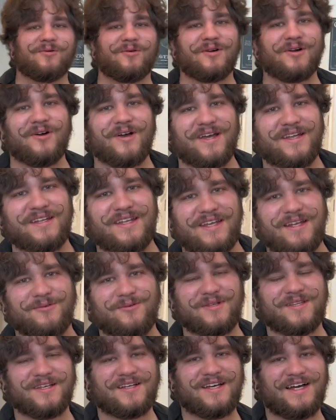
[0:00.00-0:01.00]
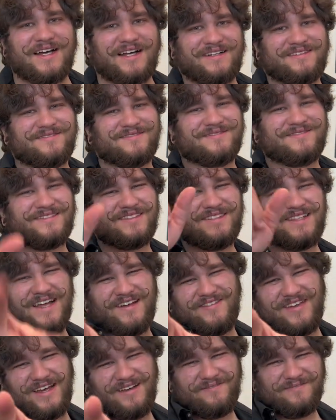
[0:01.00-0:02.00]
we'll go ahead and hit it with a cut.
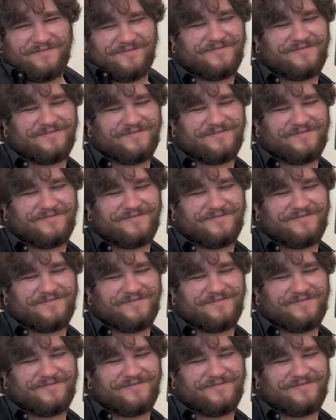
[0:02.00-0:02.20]
Love ya.